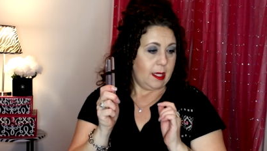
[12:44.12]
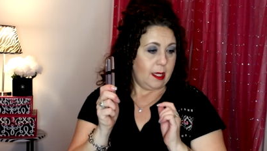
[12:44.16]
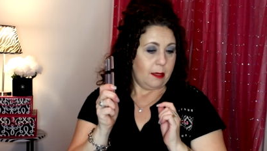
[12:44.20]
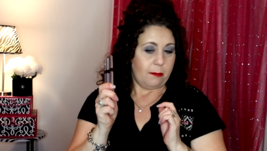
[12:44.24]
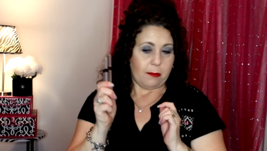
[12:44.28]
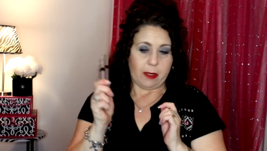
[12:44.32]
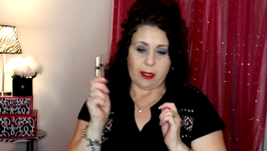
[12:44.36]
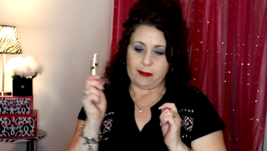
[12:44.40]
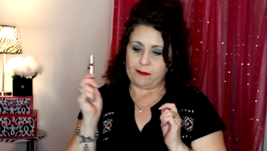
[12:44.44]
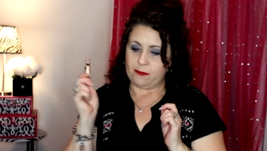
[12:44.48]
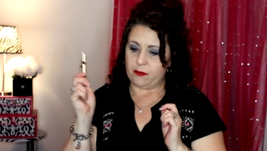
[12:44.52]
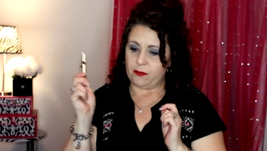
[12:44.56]

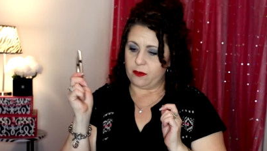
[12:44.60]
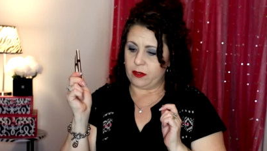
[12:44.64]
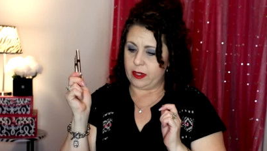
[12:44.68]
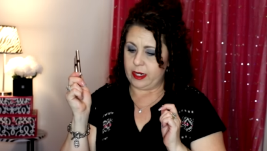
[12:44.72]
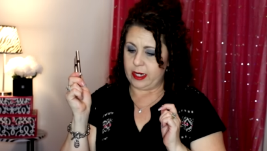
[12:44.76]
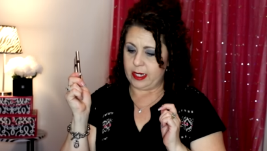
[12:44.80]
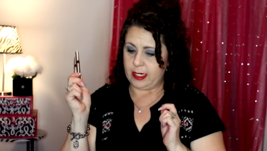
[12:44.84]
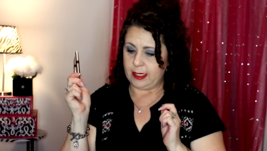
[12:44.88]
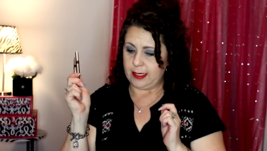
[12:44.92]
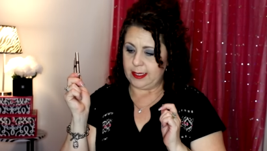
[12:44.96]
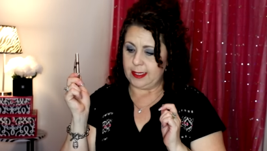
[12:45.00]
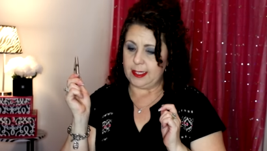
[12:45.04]
my
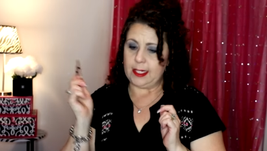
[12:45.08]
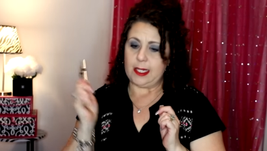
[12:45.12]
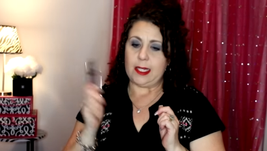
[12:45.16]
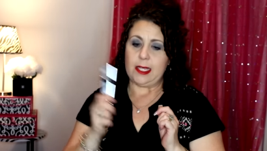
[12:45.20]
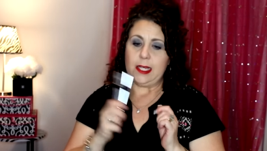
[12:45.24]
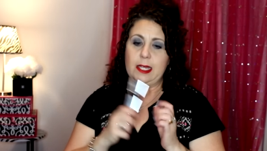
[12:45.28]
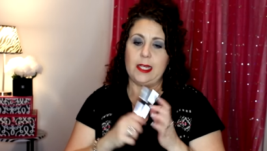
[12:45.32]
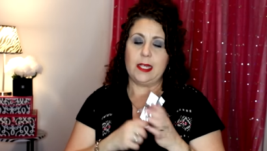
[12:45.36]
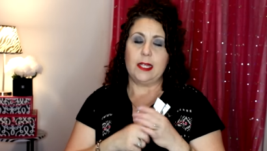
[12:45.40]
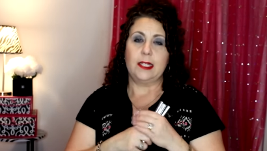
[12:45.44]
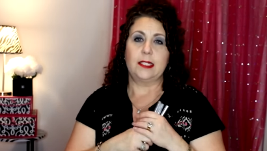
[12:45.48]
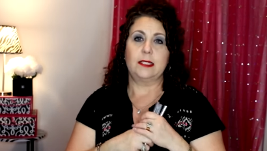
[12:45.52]
friends,
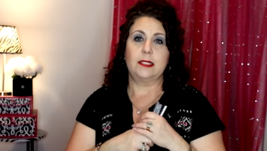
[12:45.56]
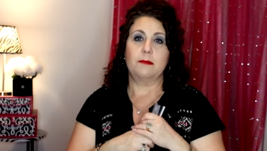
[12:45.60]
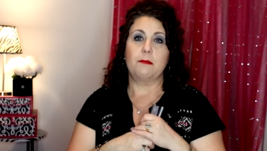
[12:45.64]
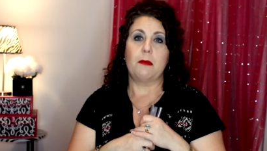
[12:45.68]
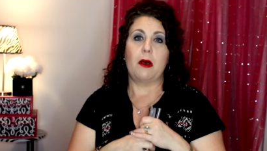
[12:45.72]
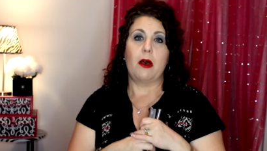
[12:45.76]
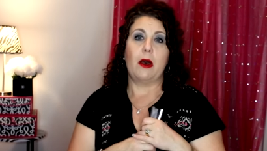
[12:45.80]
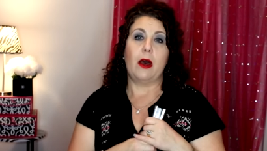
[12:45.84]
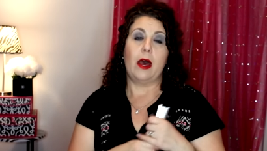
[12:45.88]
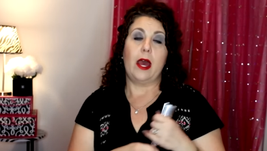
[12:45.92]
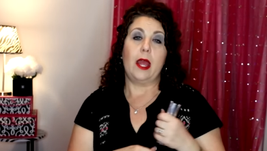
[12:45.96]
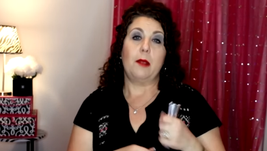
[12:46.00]
is
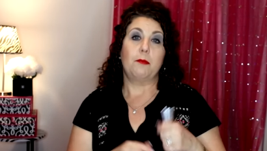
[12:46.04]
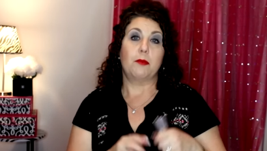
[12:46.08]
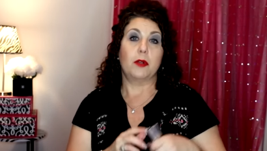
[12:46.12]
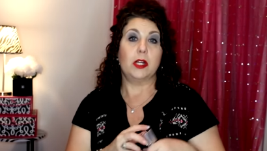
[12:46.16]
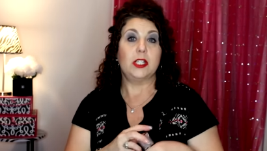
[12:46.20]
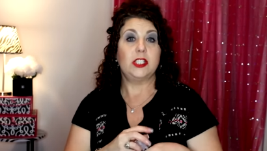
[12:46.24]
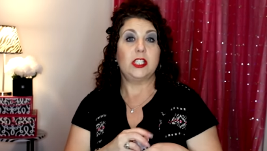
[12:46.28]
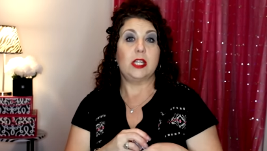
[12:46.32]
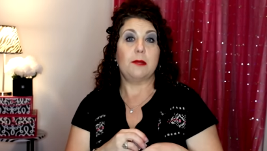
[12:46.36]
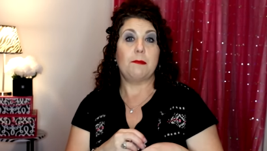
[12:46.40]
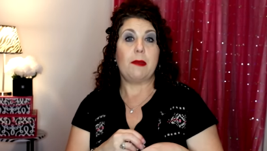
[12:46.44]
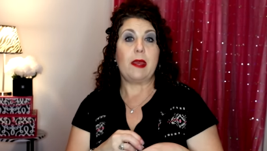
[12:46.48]
my
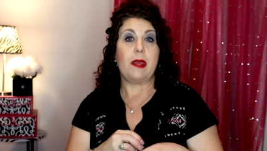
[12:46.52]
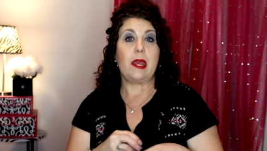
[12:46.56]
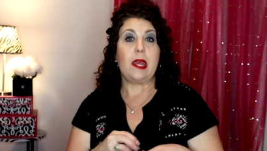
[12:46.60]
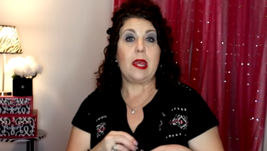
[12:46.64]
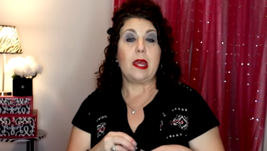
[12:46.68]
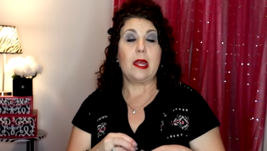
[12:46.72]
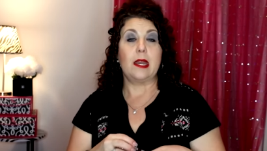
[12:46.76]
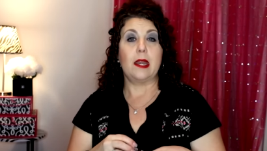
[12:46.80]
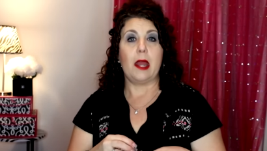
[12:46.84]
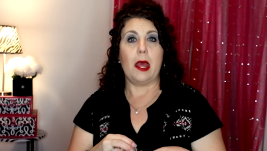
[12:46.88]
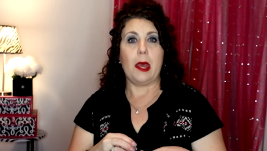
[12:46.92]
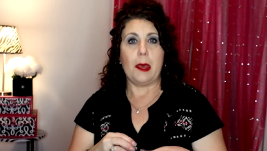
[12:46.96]
Project
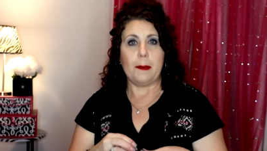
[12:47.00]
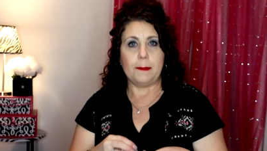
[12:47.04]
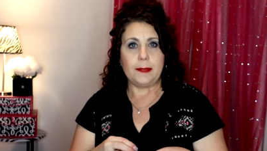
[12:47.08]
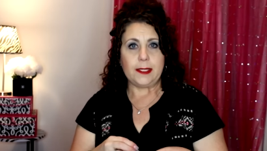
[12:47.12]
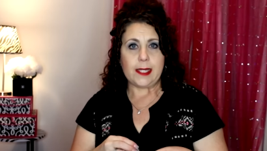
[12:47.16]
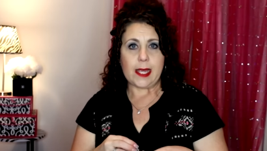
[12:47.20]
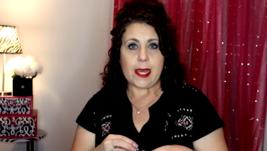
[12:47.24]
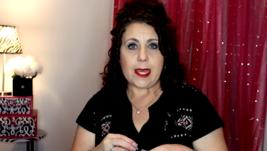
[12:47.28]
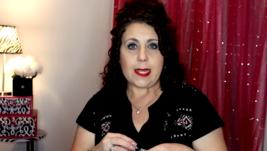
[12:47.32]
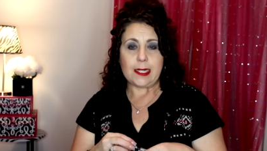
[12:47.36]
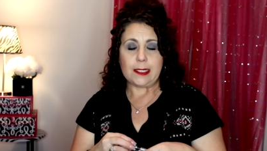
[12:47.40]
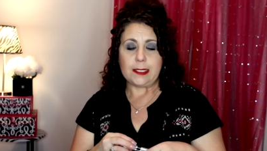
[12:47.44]
Pan
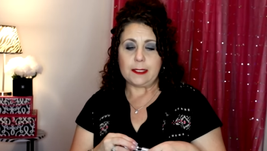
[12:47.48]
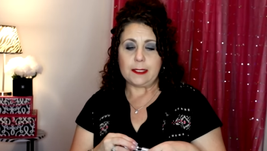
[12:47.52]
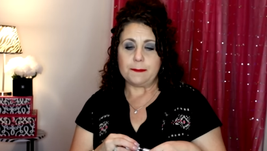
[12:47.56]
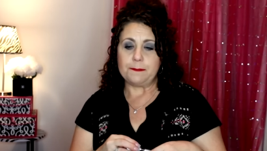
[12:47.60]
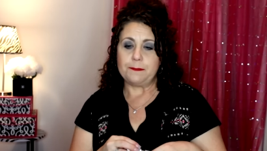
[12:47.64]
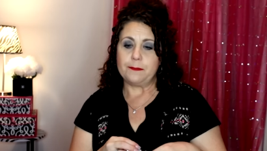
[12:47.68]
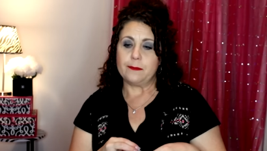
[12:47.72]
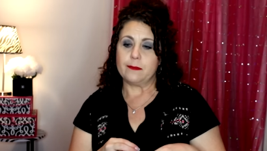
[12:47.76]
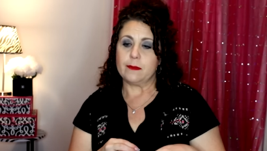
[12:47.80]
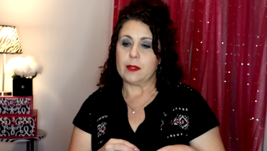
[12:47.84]
update.